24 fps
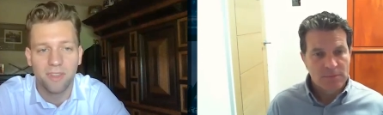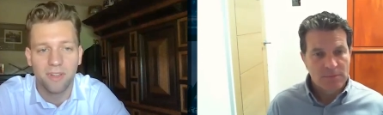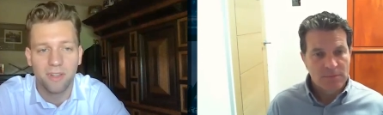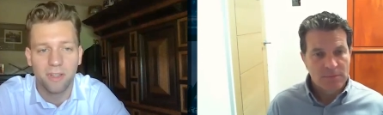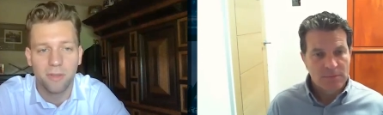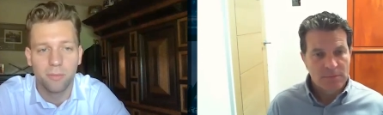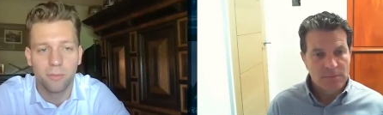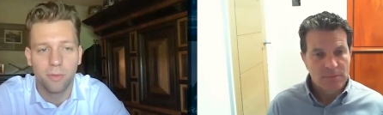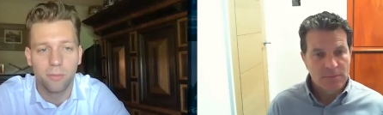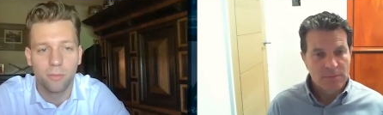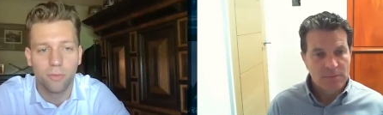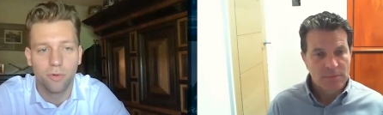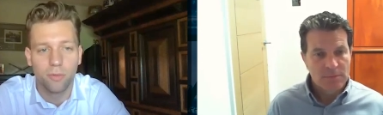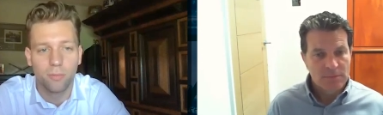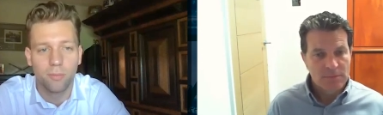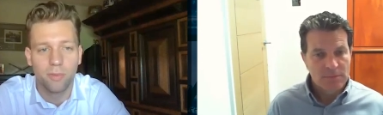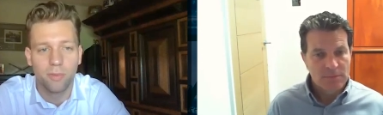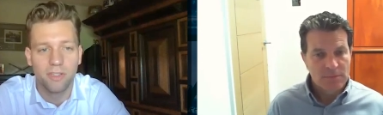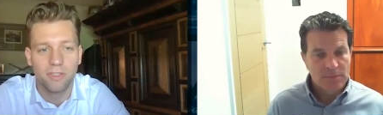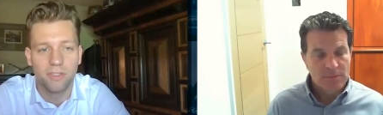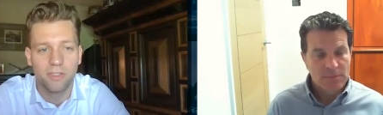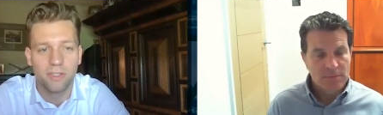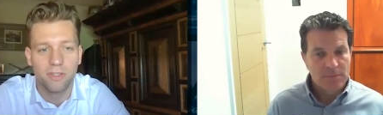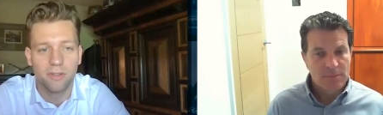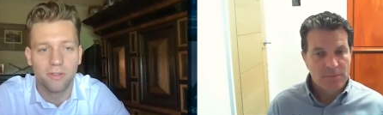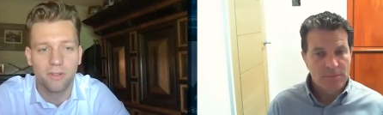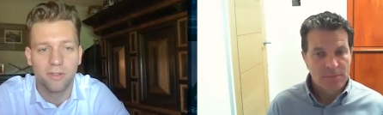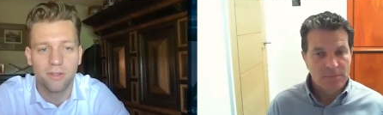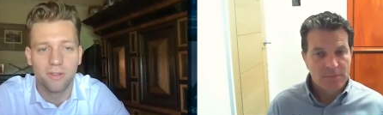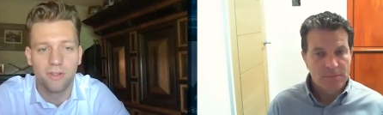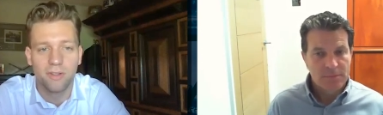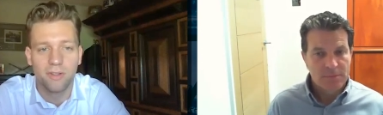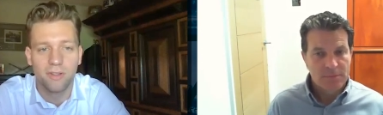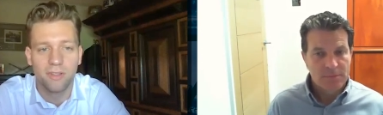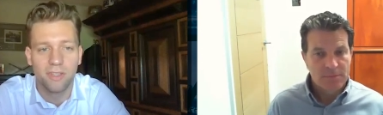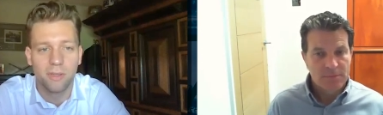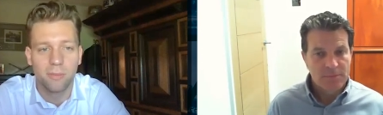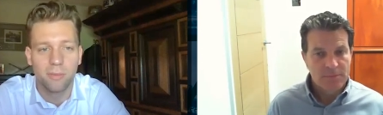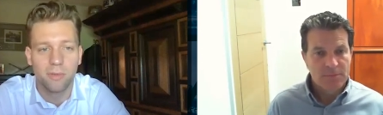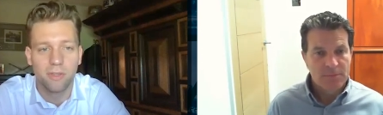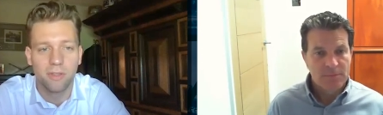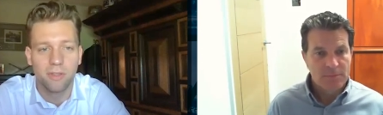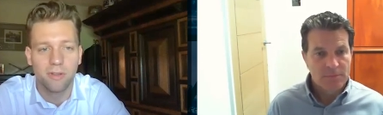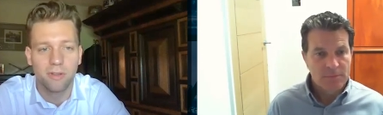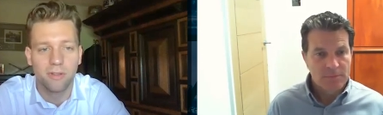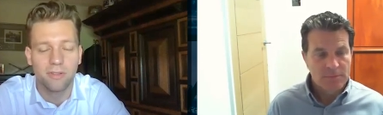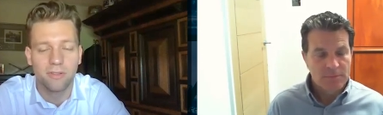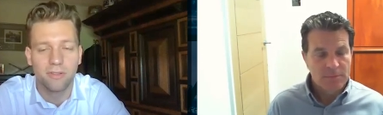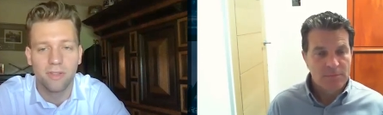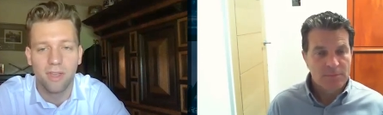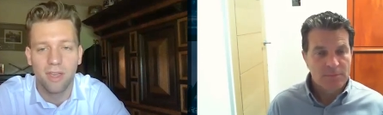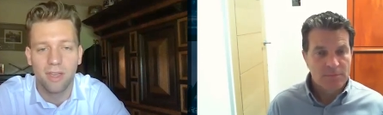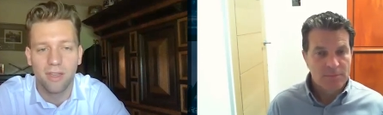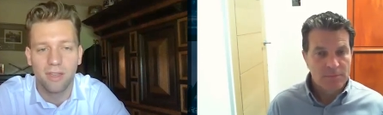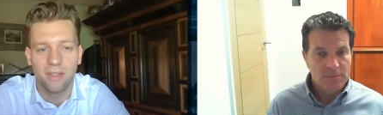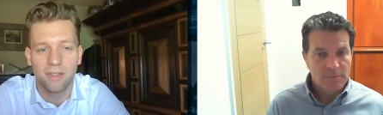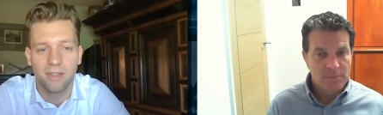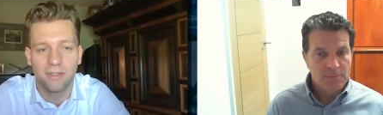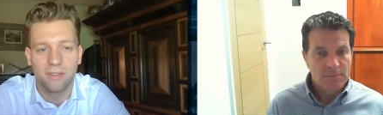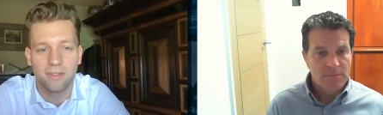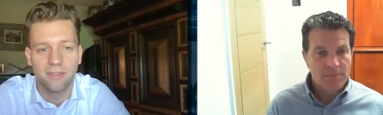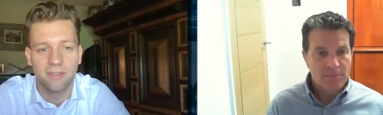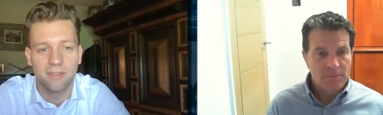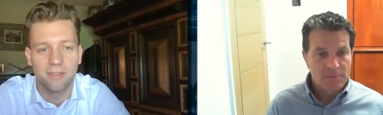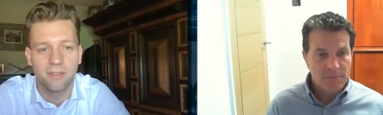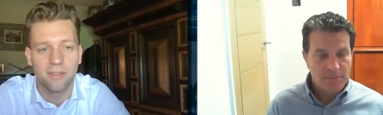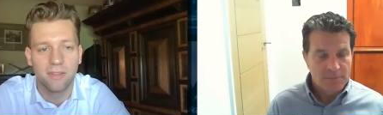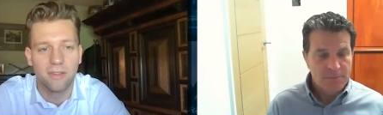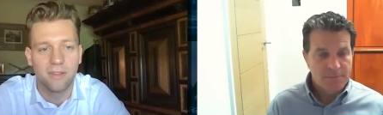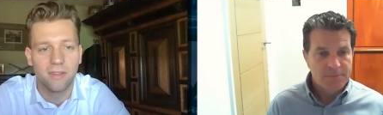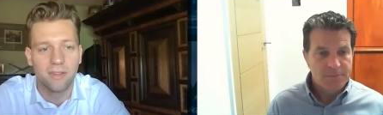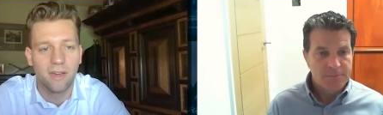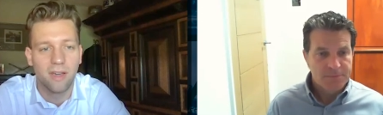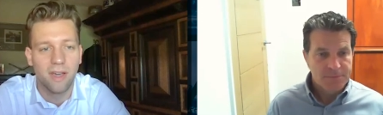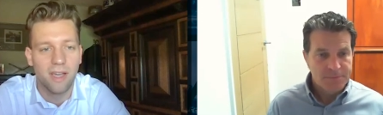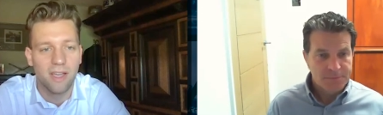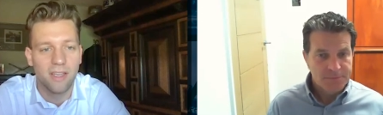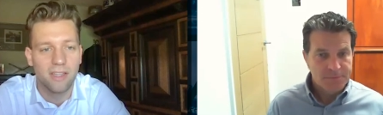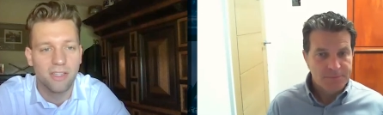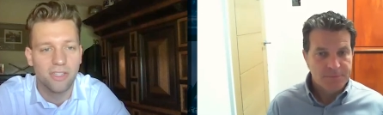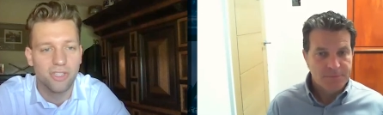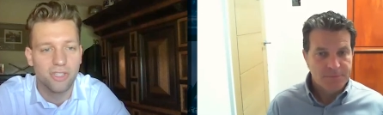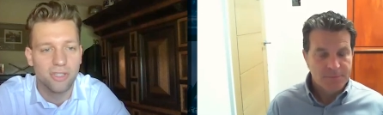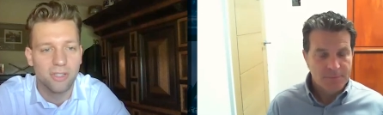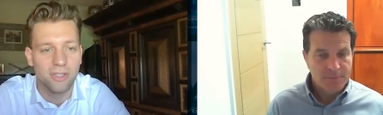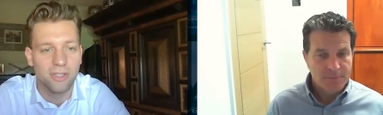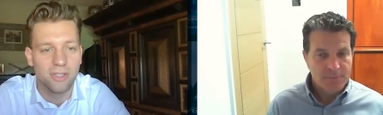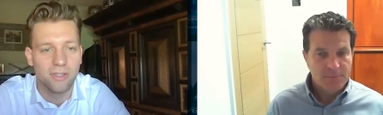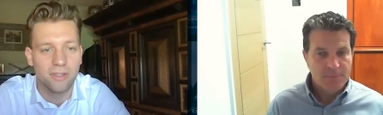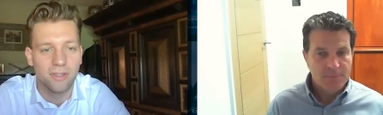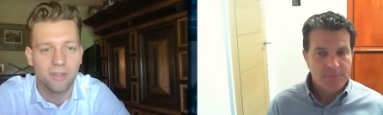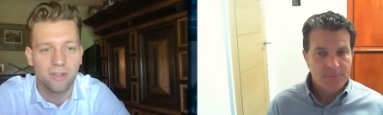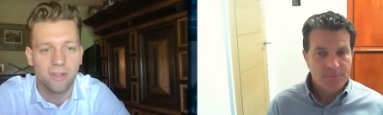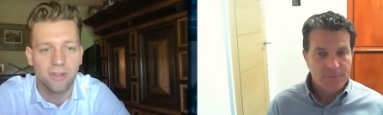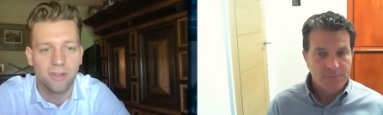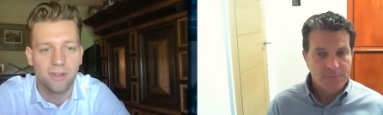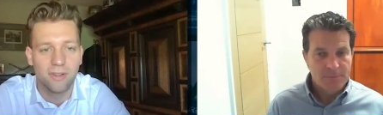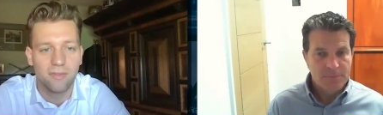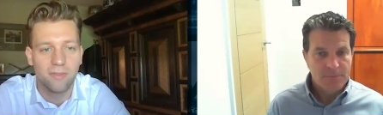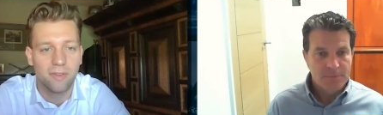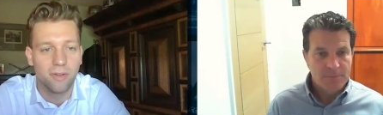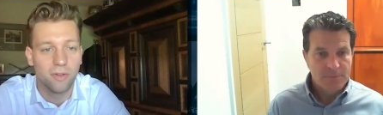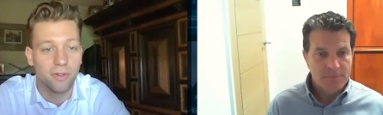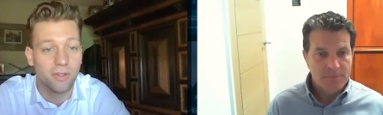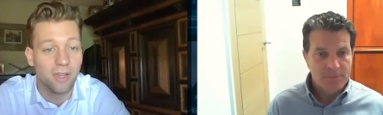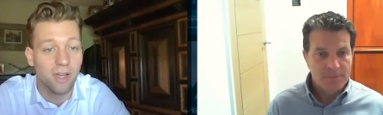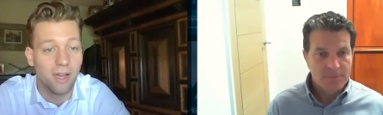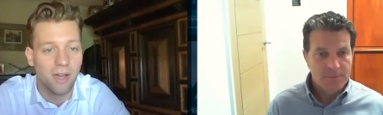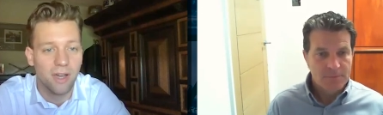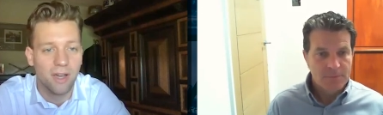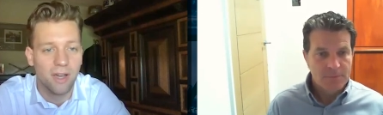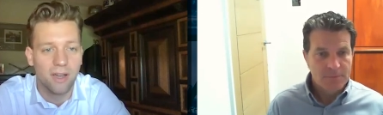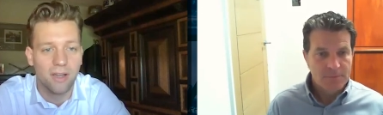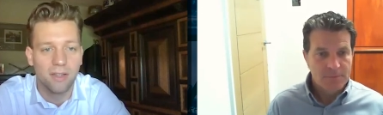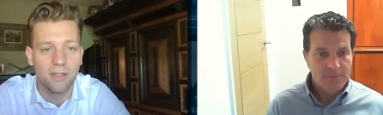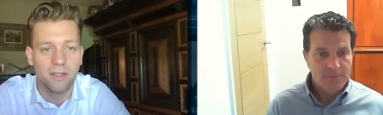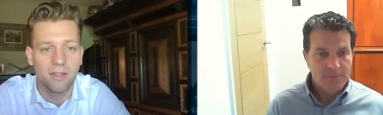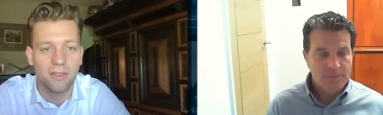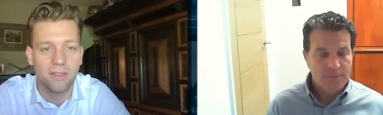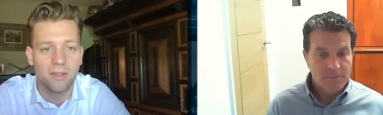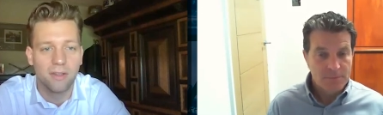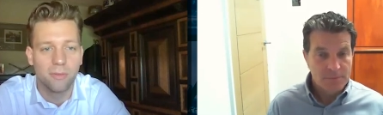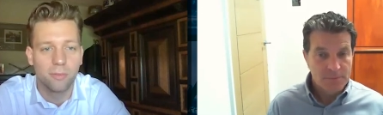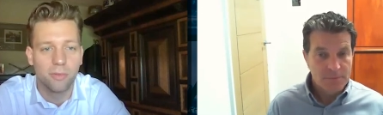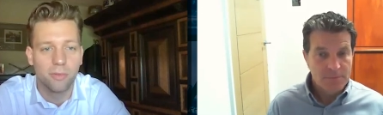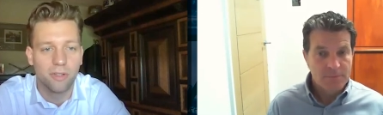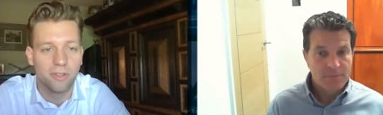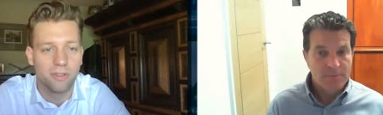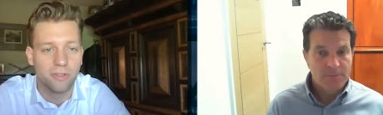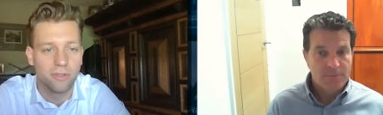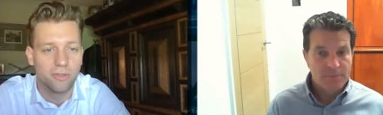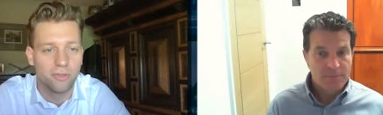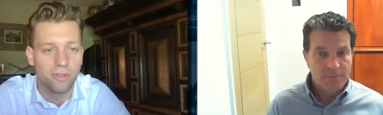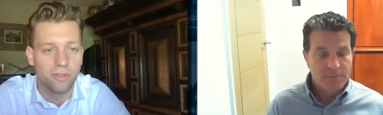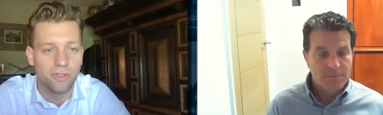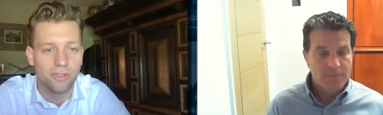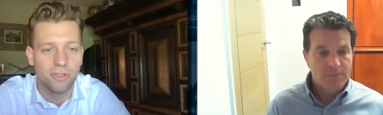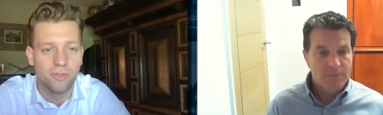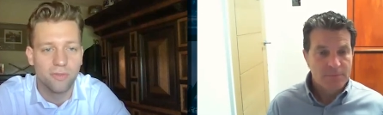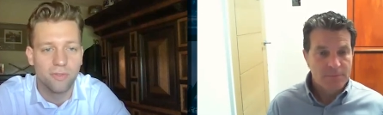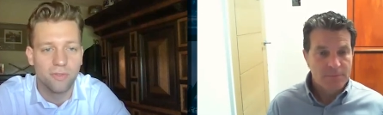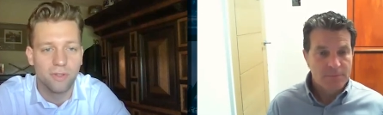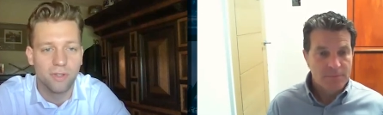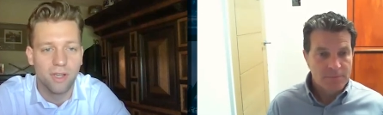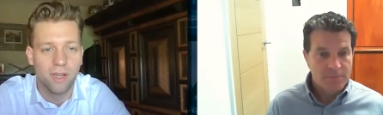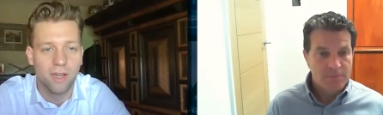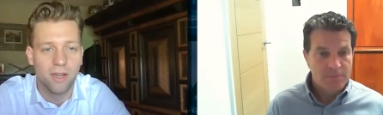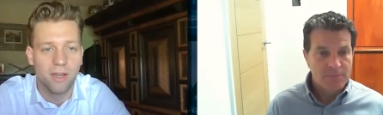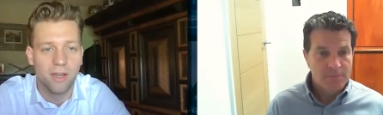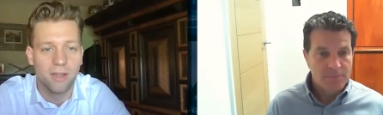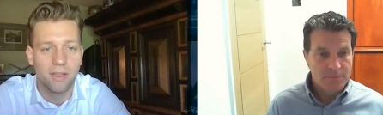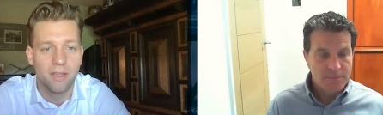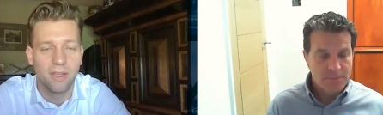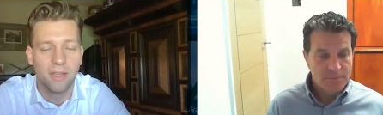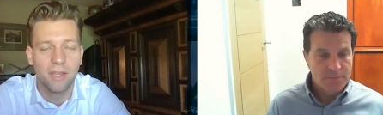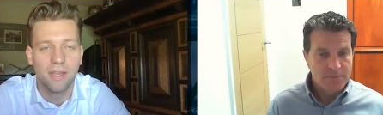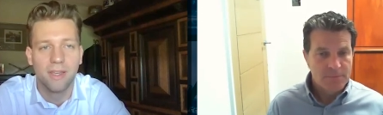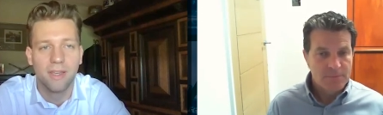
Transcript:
Speaker 1: a little bit more budget on keeping their science, uh, hygiene uh, very high and their building structure very high,